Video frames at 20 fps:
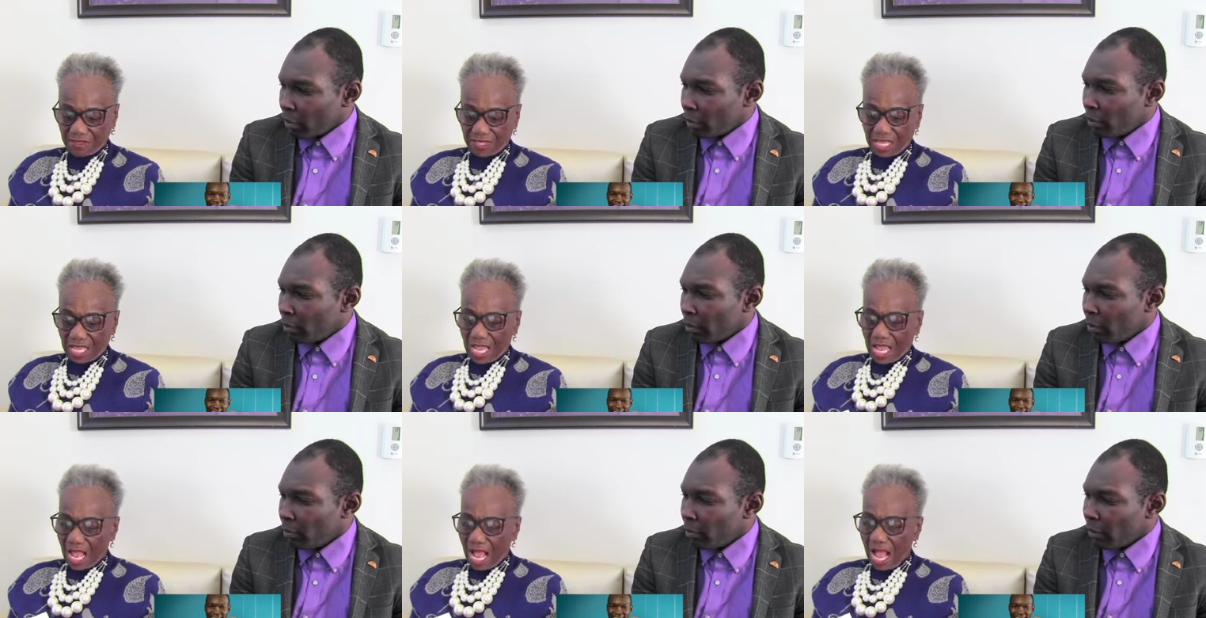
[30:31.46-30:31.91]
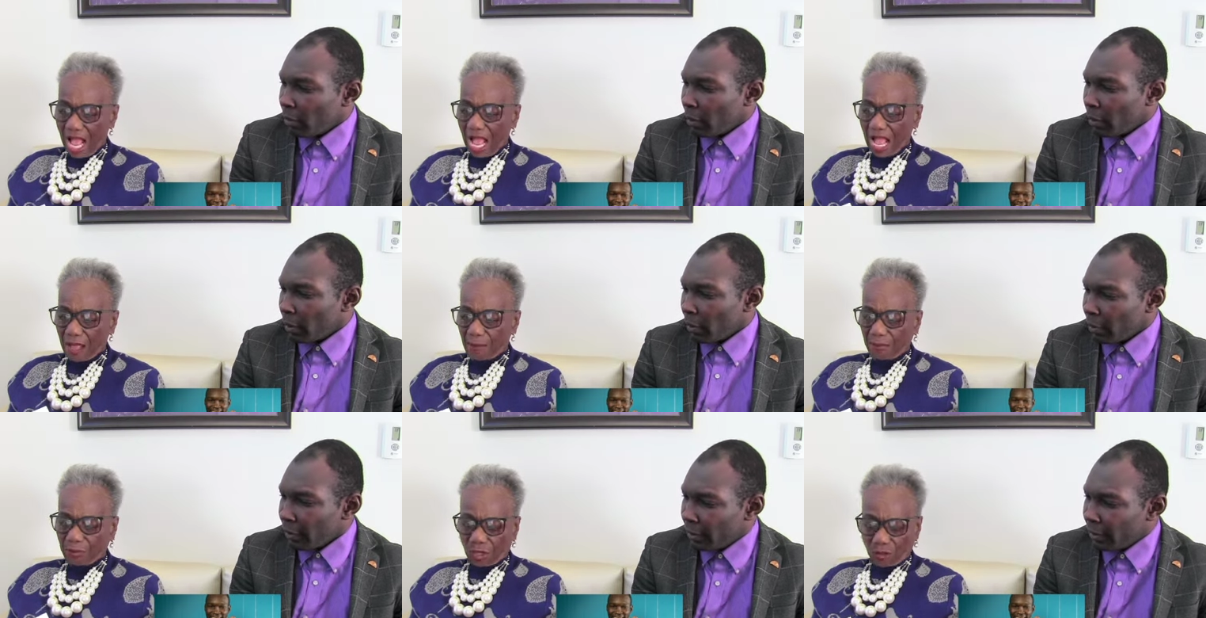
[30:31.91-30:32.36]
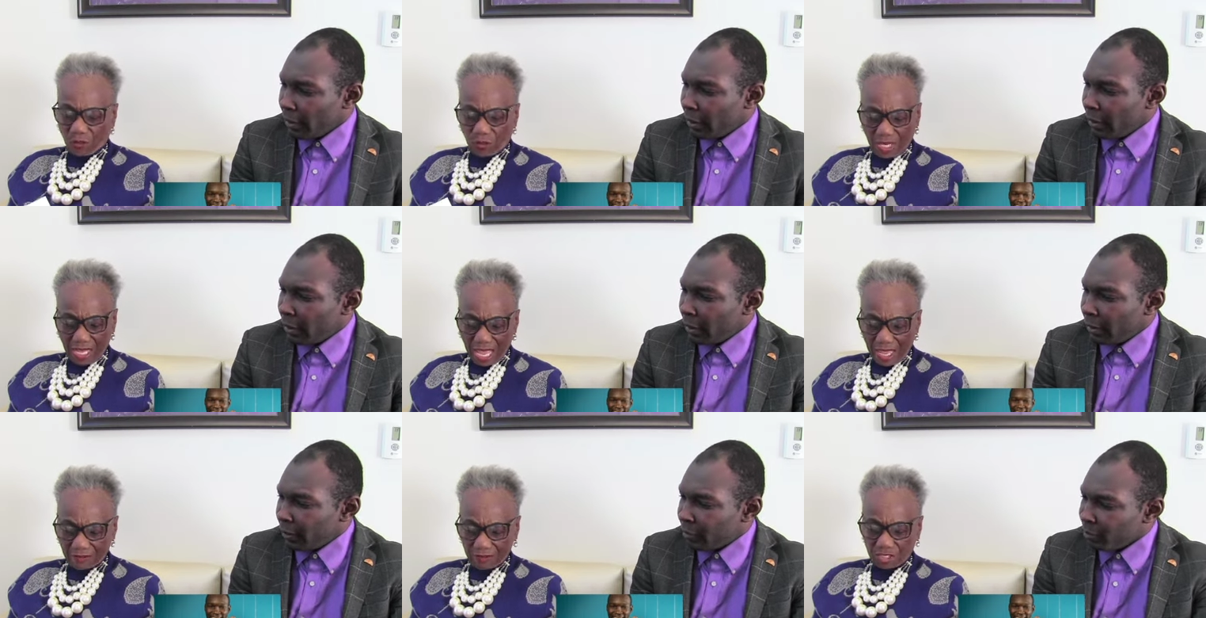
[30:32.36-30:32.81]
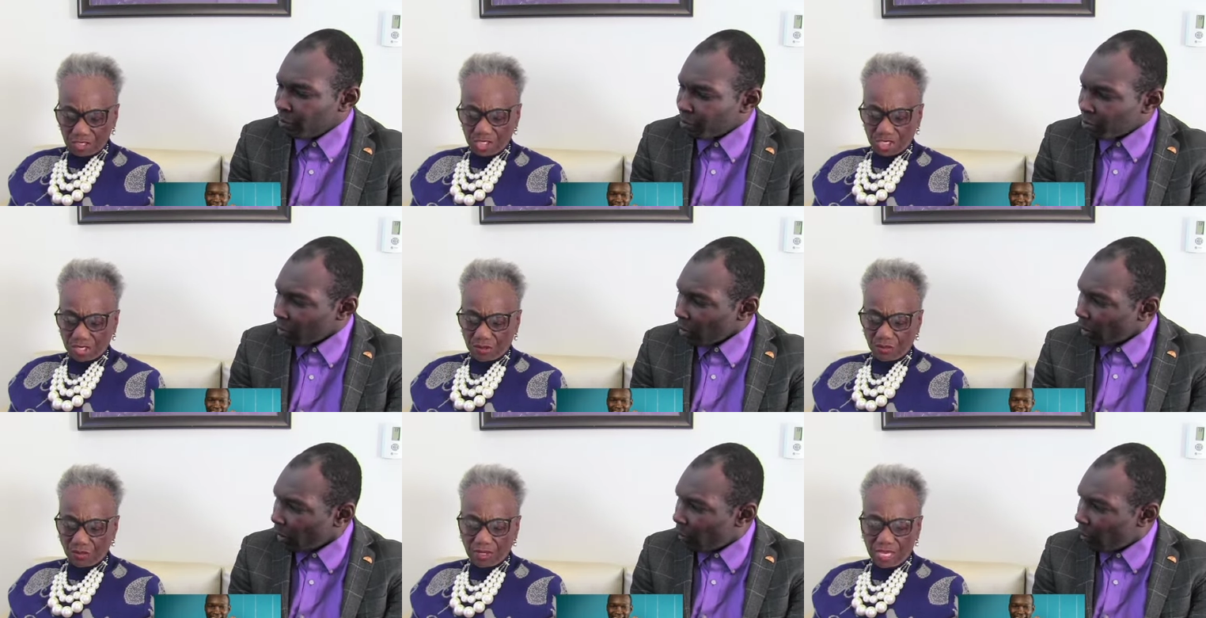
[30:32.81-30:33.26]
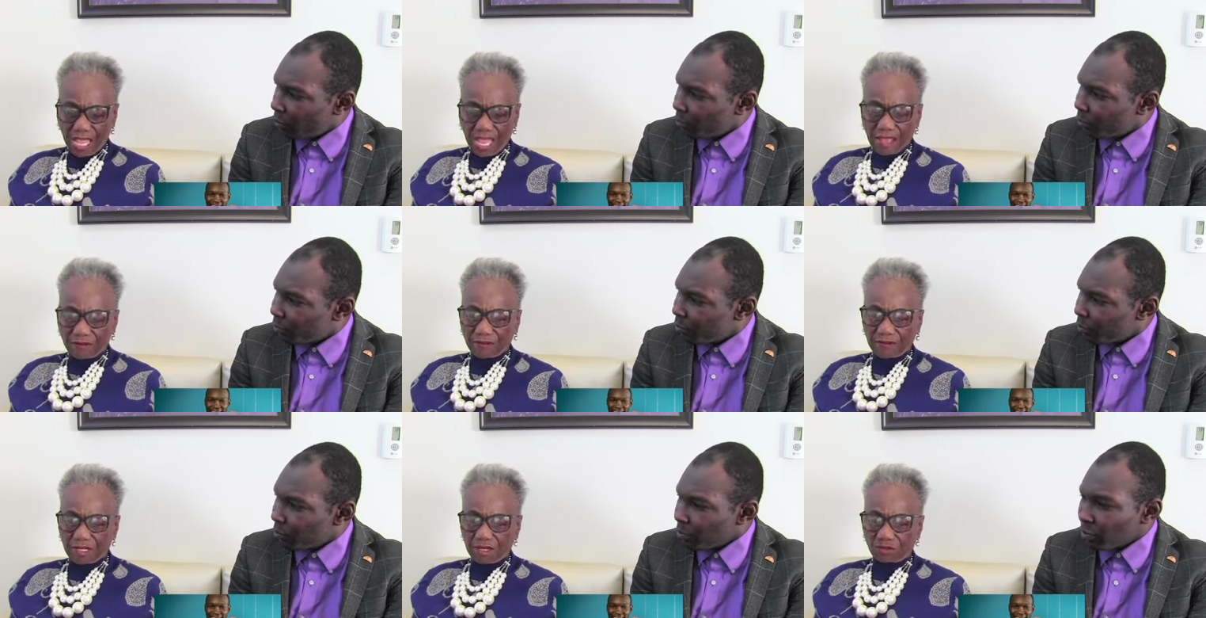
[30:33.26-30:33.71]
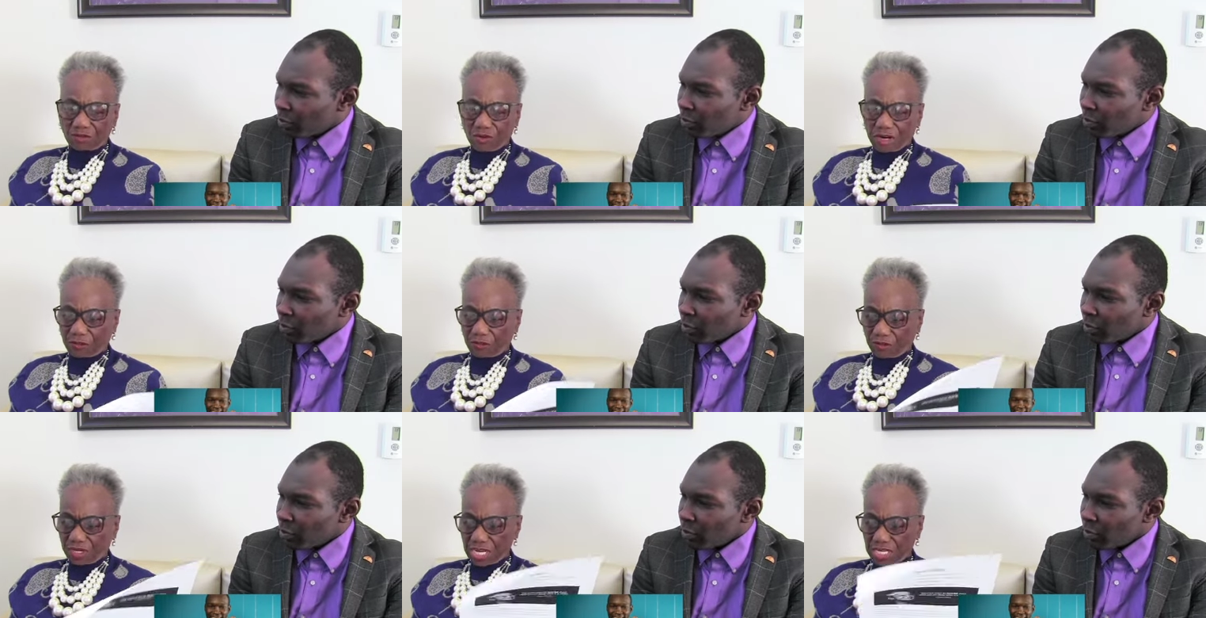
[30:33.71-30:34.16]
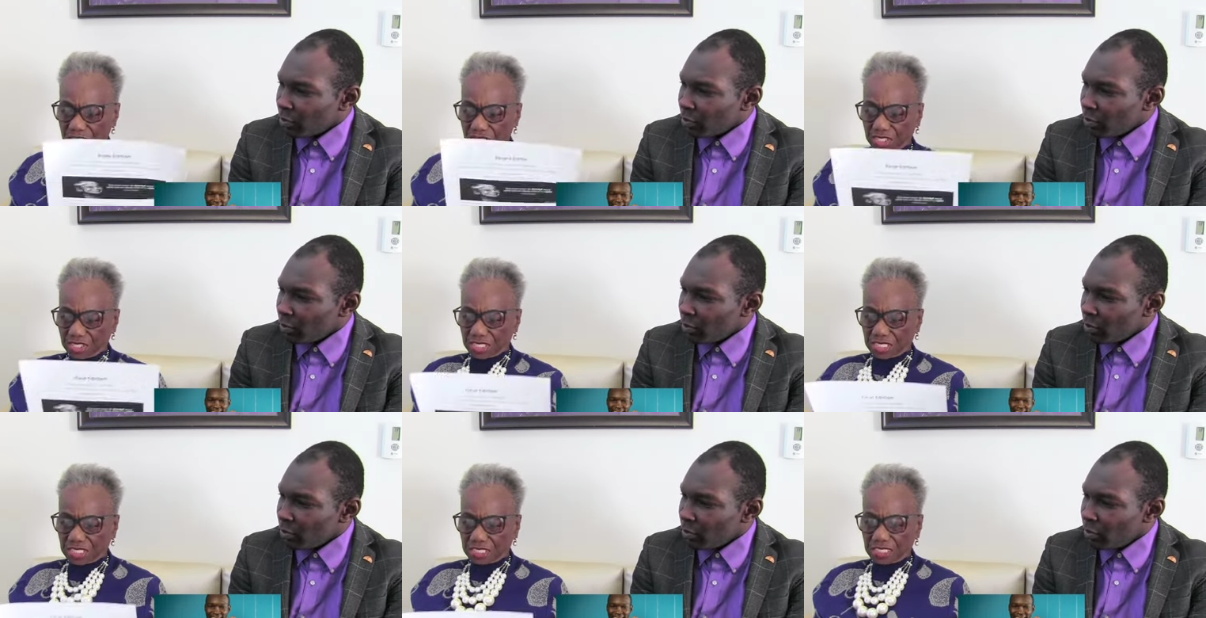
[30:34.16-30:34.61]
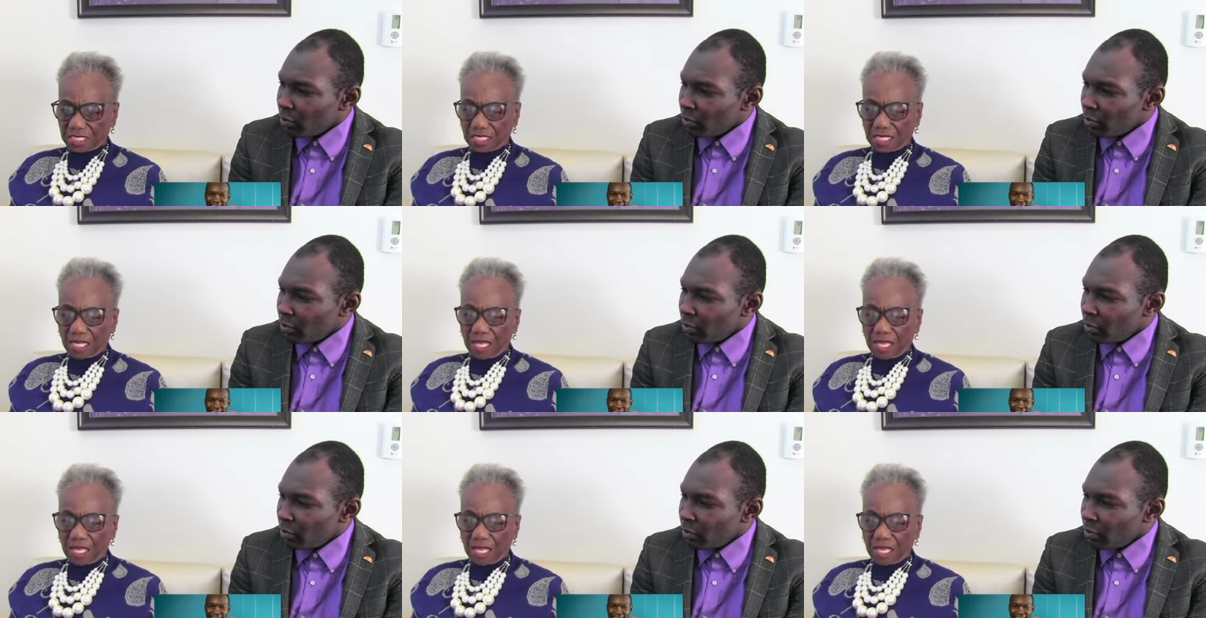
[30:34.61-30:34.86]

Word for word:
Speaker 1: Mm. Um, we have a gym, we have a recreation center,